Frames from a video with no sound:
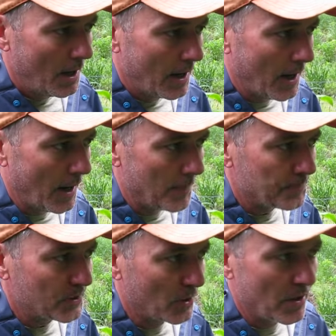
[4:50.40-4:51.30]
Um,
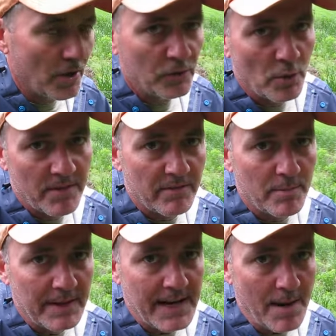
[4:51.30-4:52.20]
so to those who have never
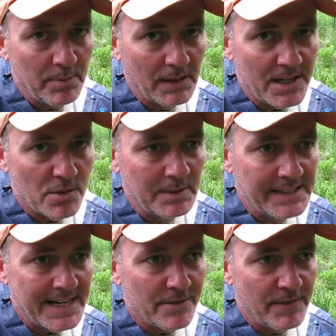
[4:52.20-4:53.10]
been to Appalachia but
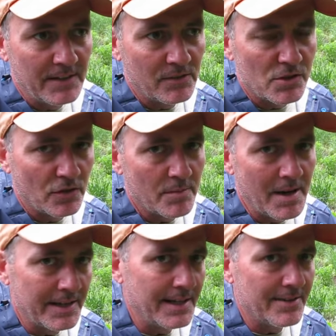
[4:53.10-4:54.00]
take offense to just
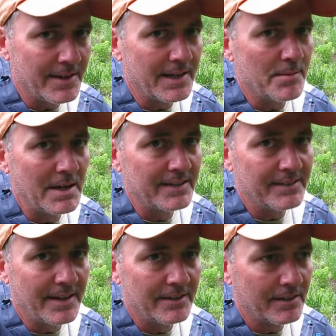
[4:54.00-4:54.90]
about anything anybody
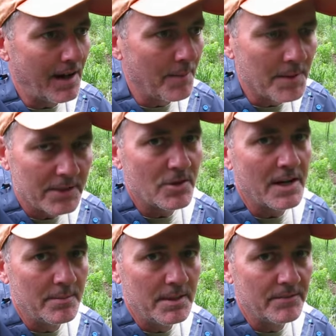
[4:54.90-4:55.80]
says, I'm not
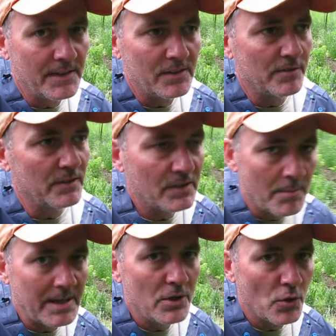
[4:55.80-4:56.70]
trying to be offensive. As
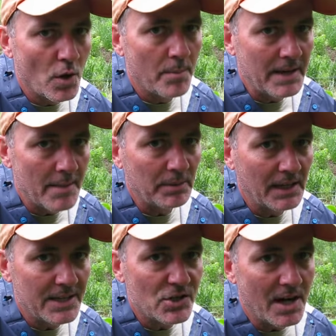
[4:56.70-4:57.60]
somebody who grew up in
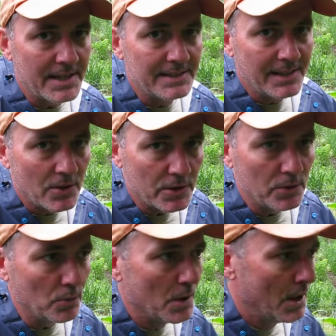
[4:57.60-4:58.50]
Appalachia, I can tell you